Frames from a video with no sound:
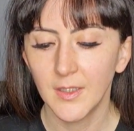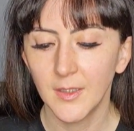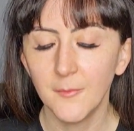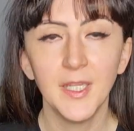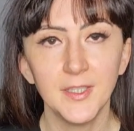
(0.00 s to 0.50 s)

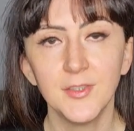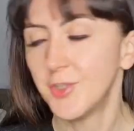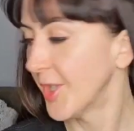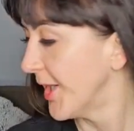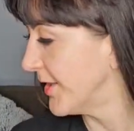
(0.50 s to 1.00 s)
made in
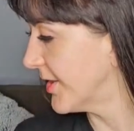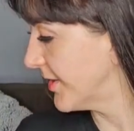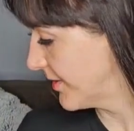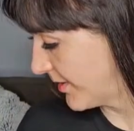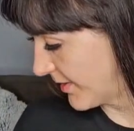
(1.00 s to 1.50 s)

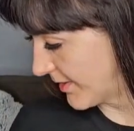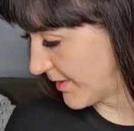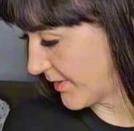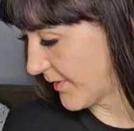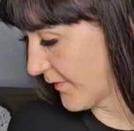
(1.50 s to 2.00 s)
China
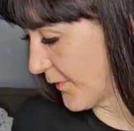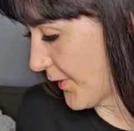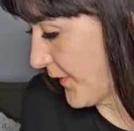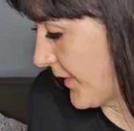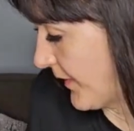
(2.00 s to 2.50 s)

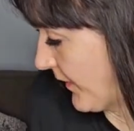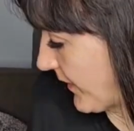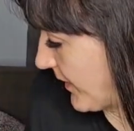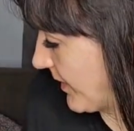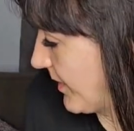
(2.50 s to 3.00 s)
versus